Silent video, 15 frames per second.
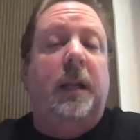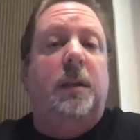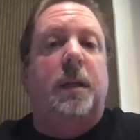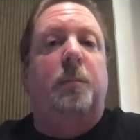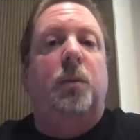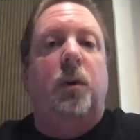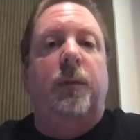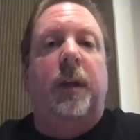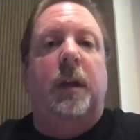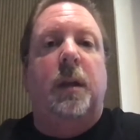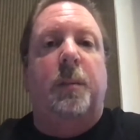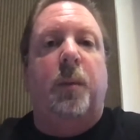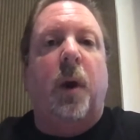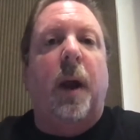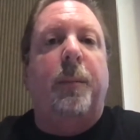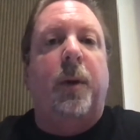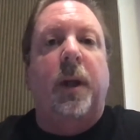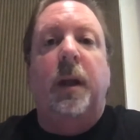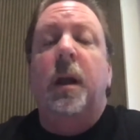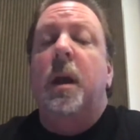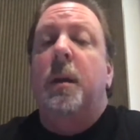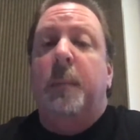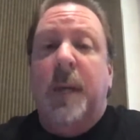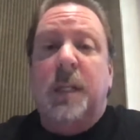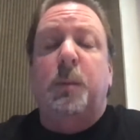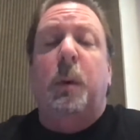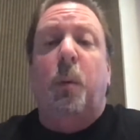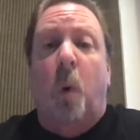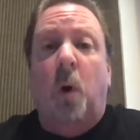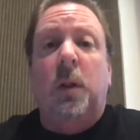to move into the property, because
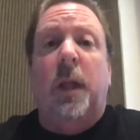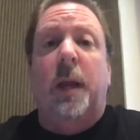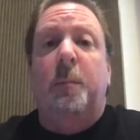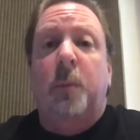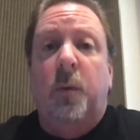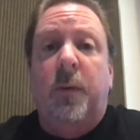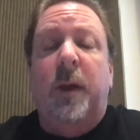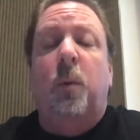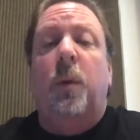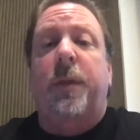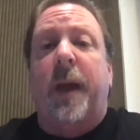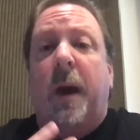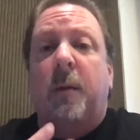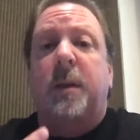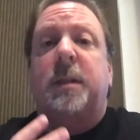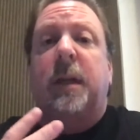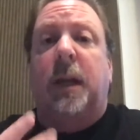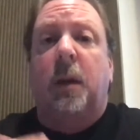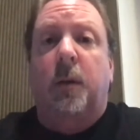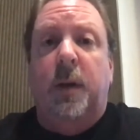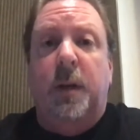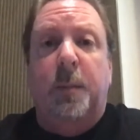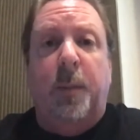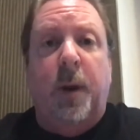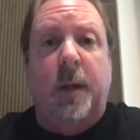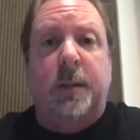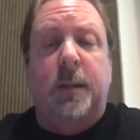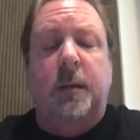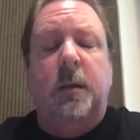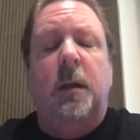we won't let them move in without a security
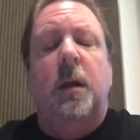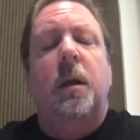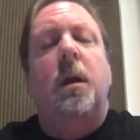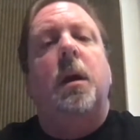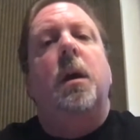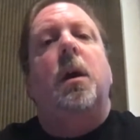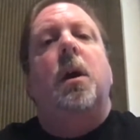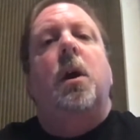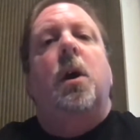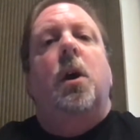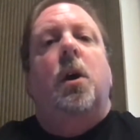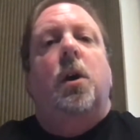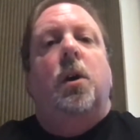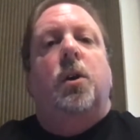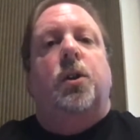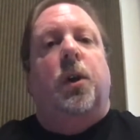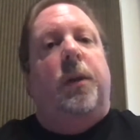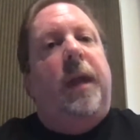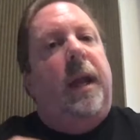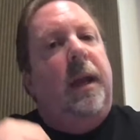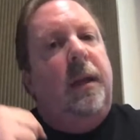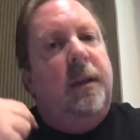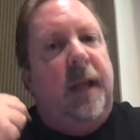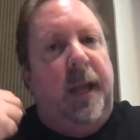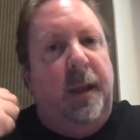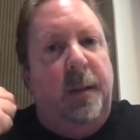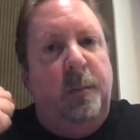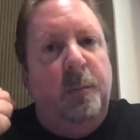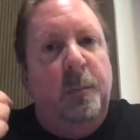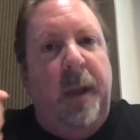deposit. So
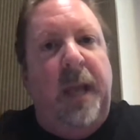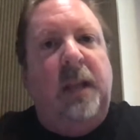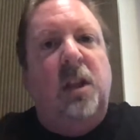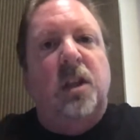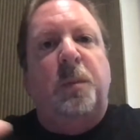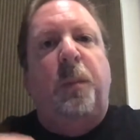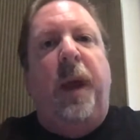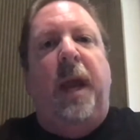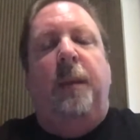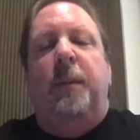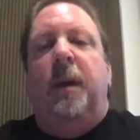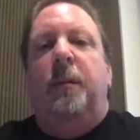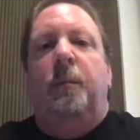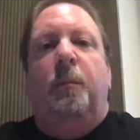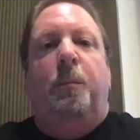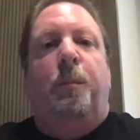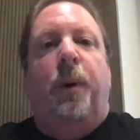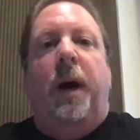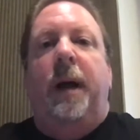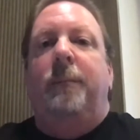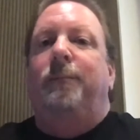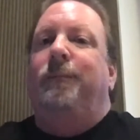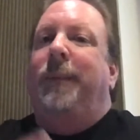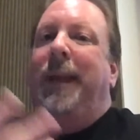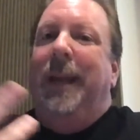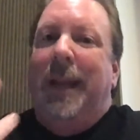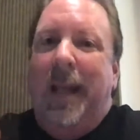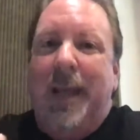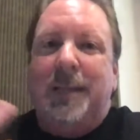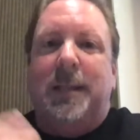they make this payment, but
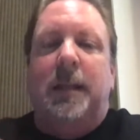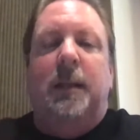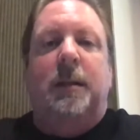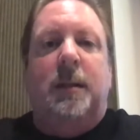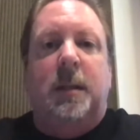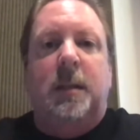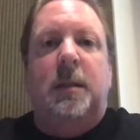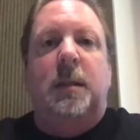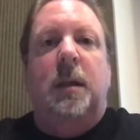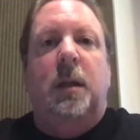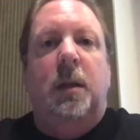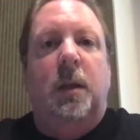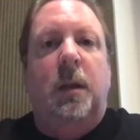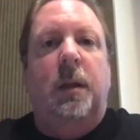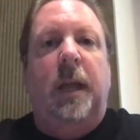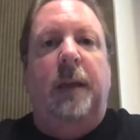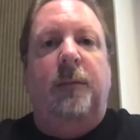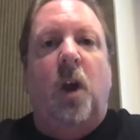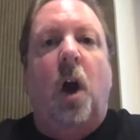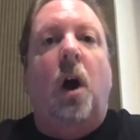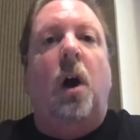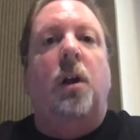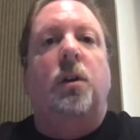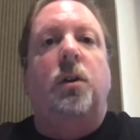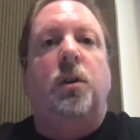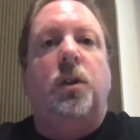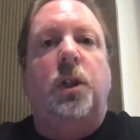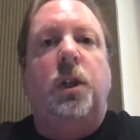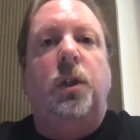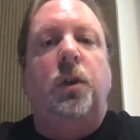in essence, they've gone
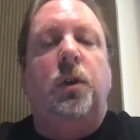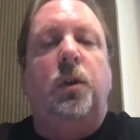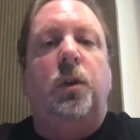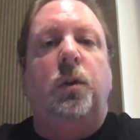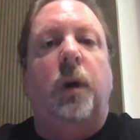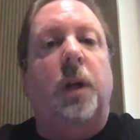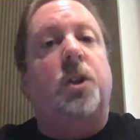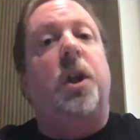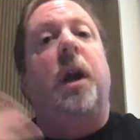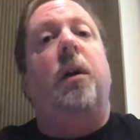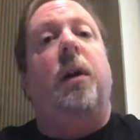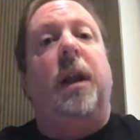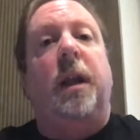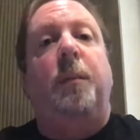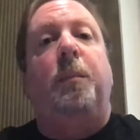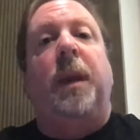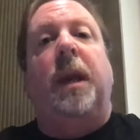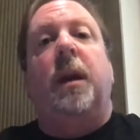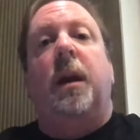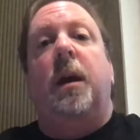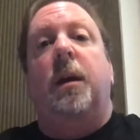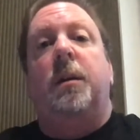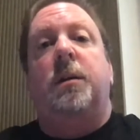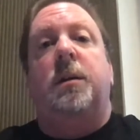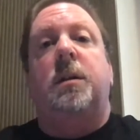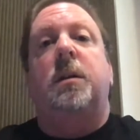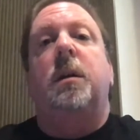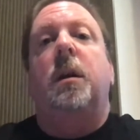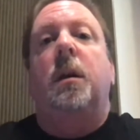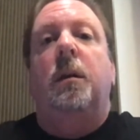to a charity
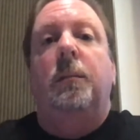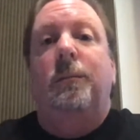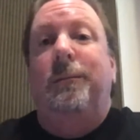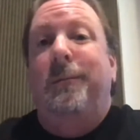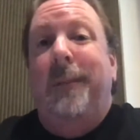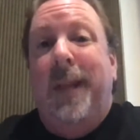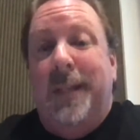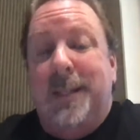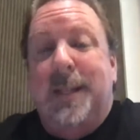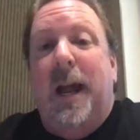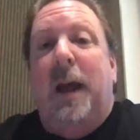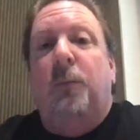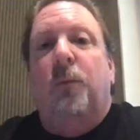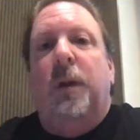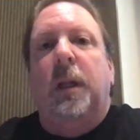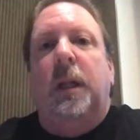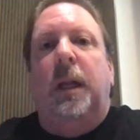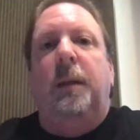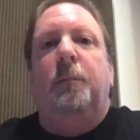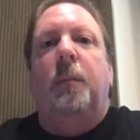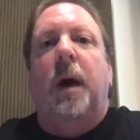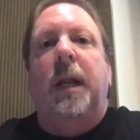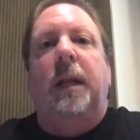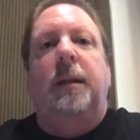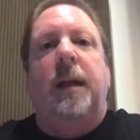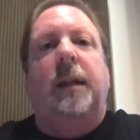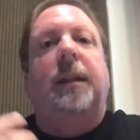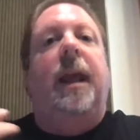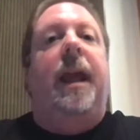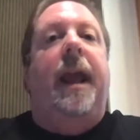because it's not really money
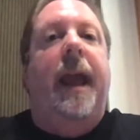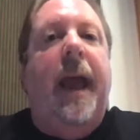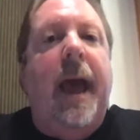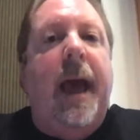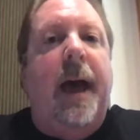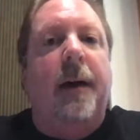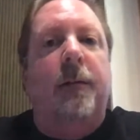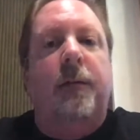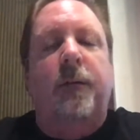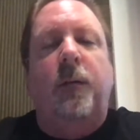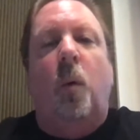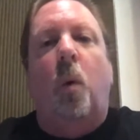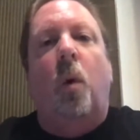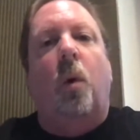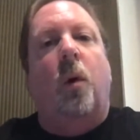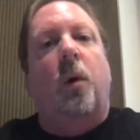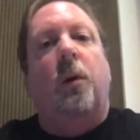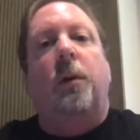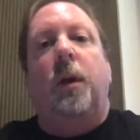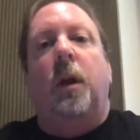that they have, or,